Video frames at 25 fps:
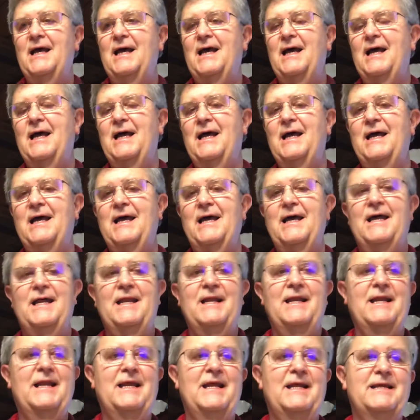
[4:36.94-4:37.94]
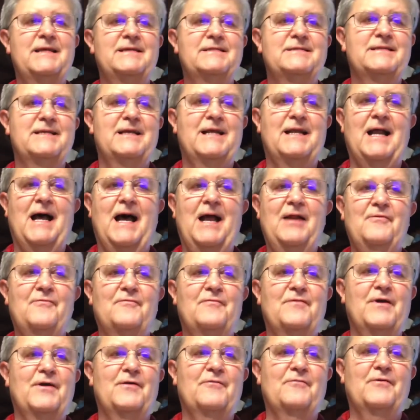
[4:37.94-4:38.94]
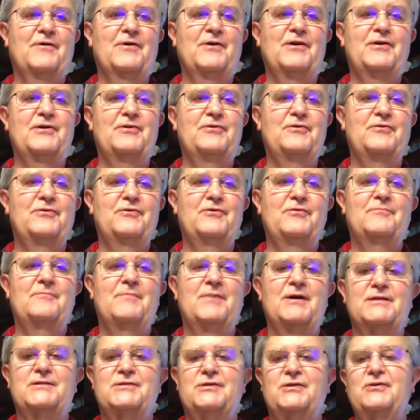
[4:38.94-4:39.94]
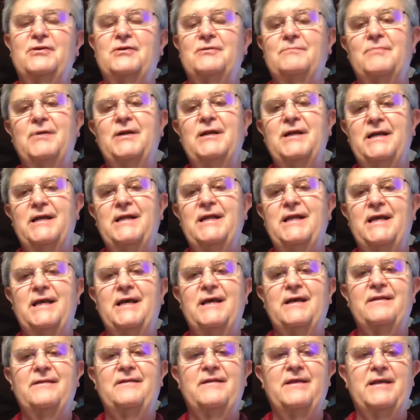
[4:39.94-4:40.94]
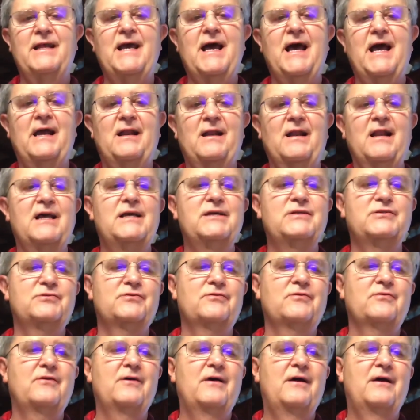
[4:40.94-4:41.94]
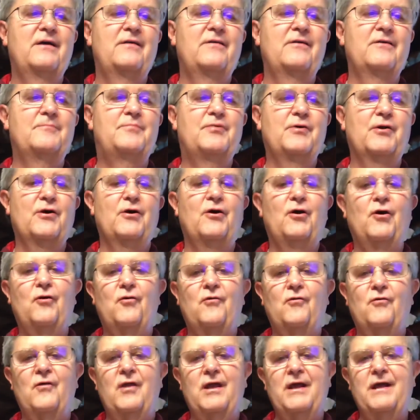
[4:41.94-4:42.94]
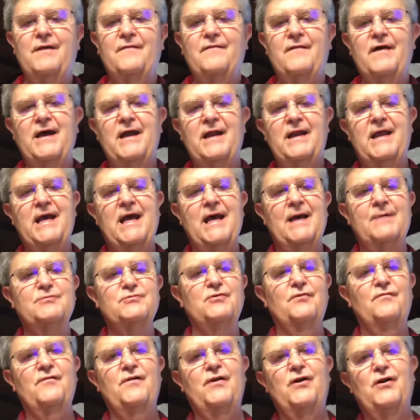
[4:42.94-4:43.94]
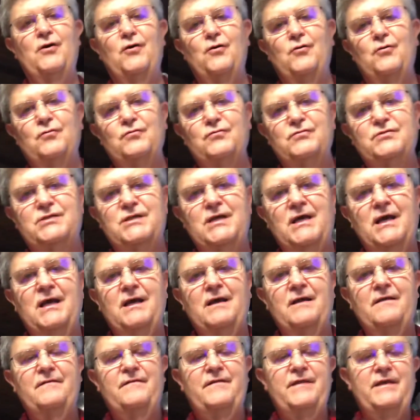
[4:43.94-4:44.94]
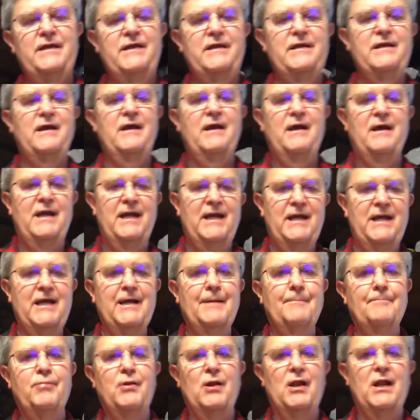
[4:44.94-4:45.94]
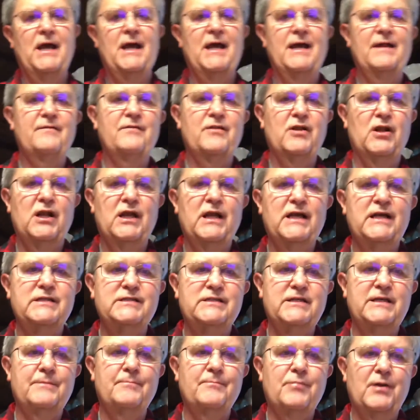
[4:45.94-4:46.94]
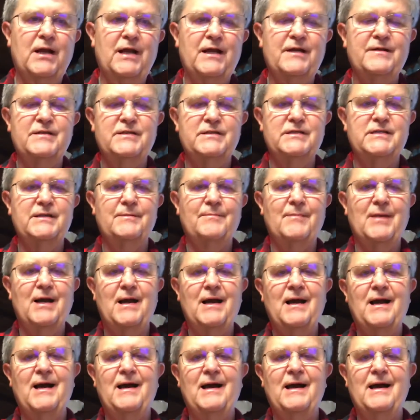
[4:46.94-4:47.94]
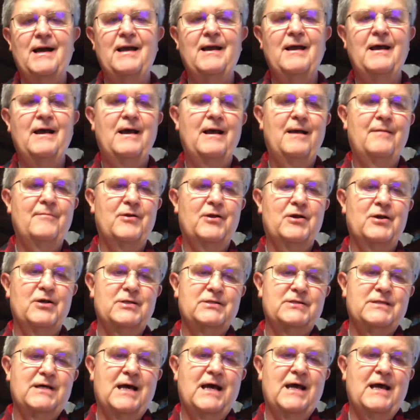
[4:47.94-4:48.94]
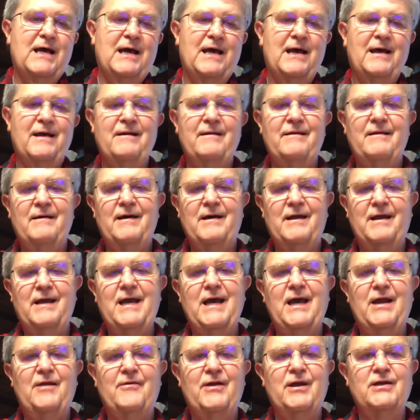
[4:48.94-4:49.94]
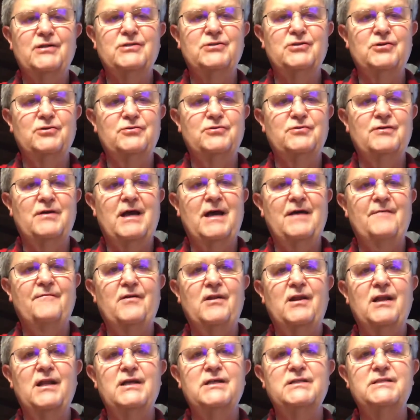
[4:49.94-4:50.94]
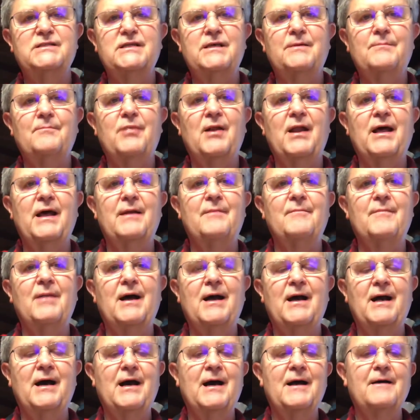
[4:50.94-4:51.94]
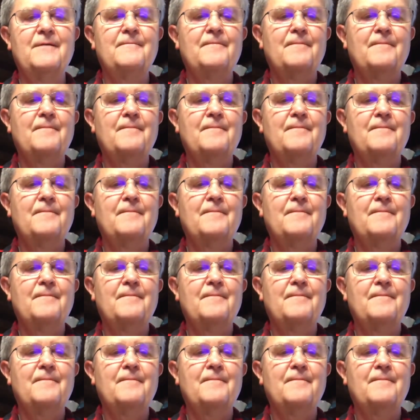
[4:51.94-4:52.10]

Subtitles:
and he said, I don't think we're going to do you much good. But it did. The YAG laser that put a hole in that capsule that holds the implant, the lens implant that's in my eye, because I had cataract surgery. I have a lens implant in my eye.